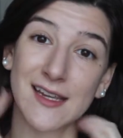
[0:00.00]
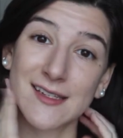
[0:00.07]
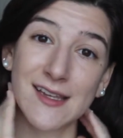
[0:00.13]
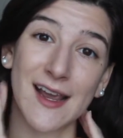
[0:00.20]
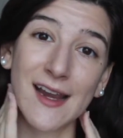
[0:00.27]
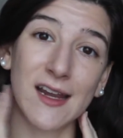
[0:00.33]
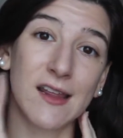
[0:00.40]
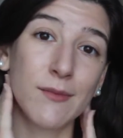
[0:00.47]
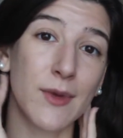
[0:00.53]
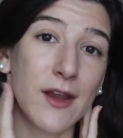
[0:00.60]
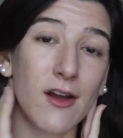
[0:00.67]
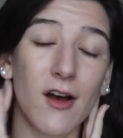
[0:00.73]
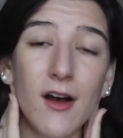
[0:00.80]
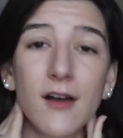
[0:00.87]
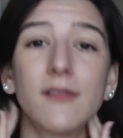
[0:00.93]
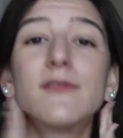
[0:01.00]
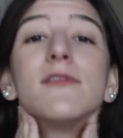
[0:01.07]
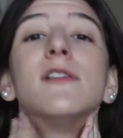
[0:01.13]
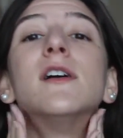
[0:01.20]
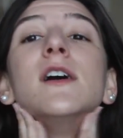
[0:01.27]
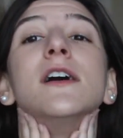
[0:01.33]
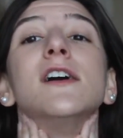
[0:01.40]
a tiny bit off,
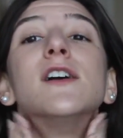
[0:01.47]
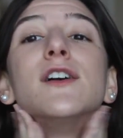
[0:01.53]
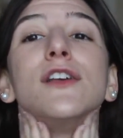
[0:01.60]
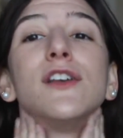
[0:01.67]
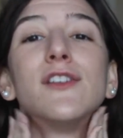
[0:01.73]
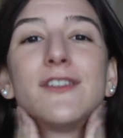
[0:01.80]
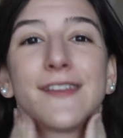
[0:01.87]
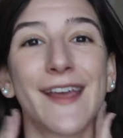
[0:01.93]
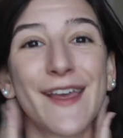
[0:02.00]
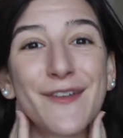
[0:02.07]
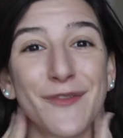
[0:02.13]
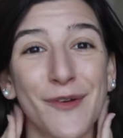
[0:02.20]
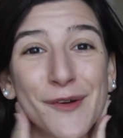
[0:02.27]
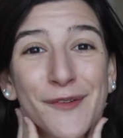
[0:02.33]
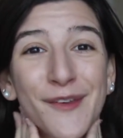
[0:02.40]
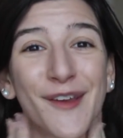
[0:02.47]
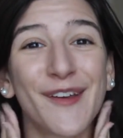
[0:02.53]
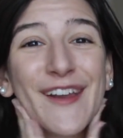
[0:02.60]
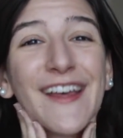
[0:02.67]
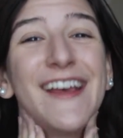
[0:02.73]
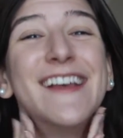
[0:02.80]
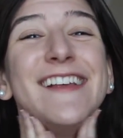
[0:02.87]
your date won't
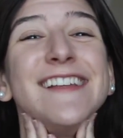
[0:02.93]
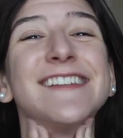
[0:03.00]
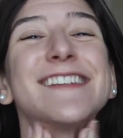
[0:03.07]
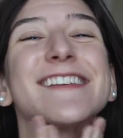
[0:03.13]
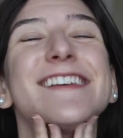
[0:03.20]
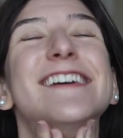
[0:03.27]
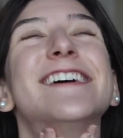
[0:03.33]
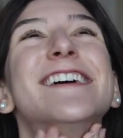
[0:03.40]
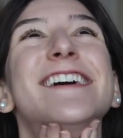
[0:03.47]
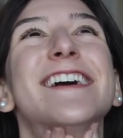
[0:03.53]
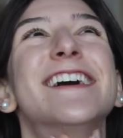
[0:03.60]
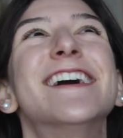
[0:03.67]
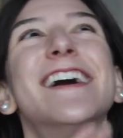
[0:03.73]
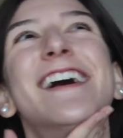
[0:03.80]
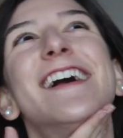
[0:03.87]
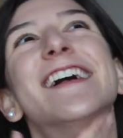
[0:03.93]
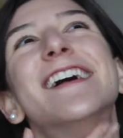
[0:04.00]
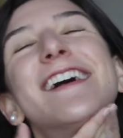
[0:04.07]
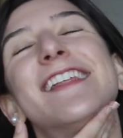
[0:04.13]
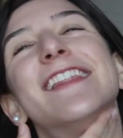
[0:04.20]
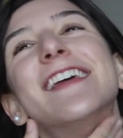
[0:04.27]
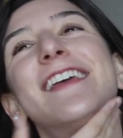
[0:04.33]
notice
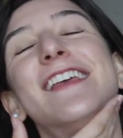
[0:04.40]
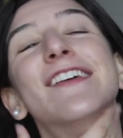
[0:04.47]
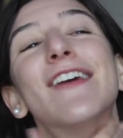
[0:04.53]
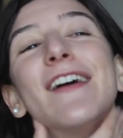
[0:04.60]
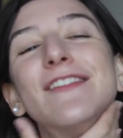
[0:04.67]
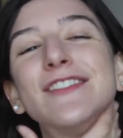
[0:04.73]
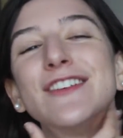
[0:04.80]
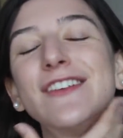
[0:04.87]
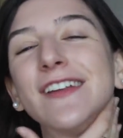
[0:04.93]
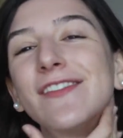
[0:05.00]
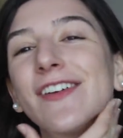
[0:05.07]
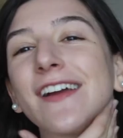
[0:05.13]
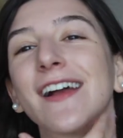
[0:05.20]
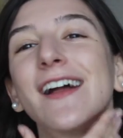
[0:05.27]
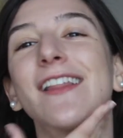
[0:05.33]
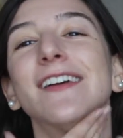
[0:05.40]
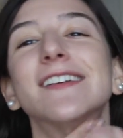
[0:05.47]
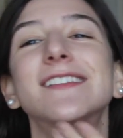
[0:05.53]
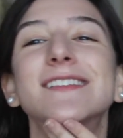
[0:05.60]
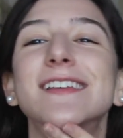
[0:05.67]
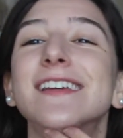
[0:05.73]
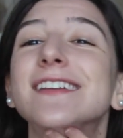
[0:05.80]
that you have two different
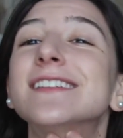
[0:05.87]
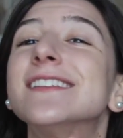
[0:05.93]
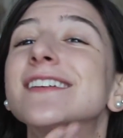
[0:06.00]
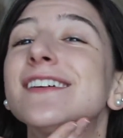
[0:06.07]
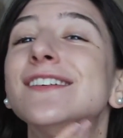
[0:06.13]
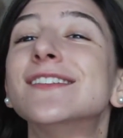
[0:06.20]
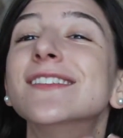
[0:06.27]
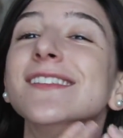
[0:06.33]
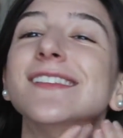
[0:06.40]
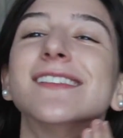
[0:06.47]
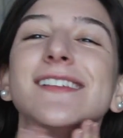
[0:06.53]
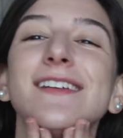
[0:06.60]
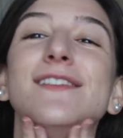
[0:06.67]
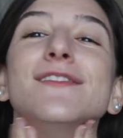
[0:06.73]
color skin tones.